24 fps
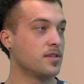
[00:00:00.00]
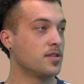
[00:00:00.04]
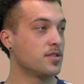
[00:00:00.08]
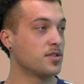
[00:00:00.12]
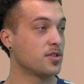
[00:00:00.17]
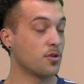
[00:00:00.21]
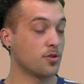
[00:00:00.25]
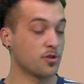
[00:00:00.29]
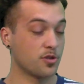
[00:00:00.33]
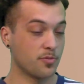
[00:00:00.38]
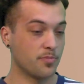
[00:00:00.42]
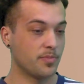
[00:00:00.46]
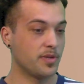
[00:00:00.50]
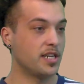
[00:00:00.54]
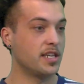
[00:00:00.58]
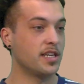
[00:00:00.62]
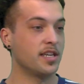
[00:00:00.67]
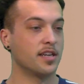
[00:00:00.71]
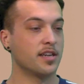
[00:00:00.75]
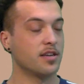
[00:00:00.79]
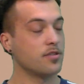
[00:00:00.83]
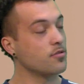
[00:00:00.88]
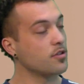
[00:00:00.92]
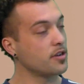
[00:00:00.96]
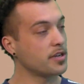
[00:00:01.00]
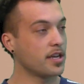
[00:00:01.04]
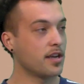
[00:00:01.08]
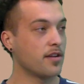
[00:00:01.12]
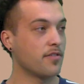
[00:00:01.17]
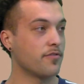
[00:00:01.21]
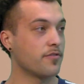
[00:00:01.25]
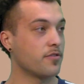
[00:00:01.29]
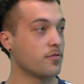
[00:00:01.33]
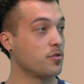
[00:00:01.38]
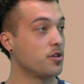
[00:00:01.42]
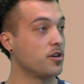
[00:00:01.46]
social media and looking
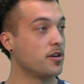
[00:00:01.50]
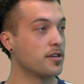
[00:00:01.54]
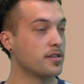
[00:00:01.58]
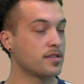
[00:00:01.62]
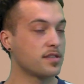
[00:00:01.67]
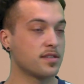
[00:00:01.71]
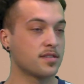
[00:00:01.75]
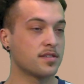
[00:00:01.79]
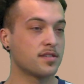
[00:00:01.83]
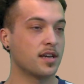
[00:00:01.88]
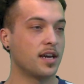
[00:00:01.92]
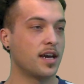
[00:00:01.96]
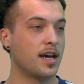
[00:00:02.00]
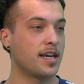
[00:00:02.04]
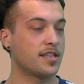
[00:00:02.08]
for looks.